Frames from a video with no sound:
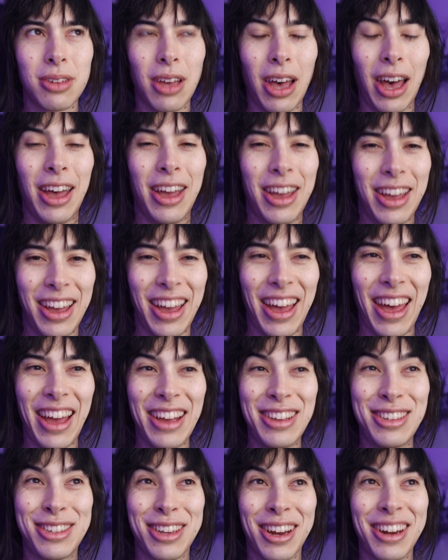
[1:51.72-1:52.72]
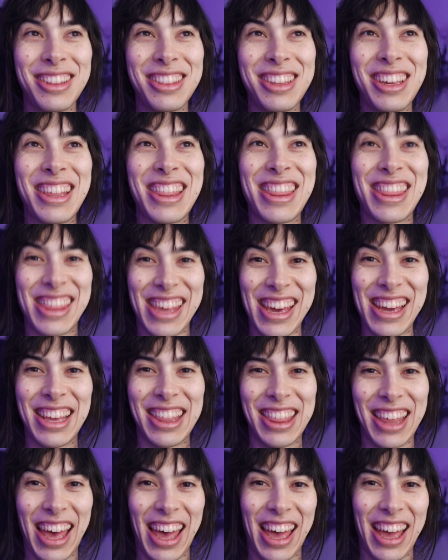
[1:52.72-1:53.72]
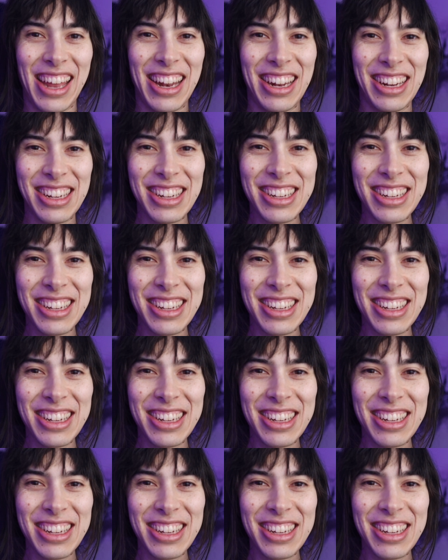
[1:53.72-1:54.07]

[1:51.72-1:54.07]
I certainly think that.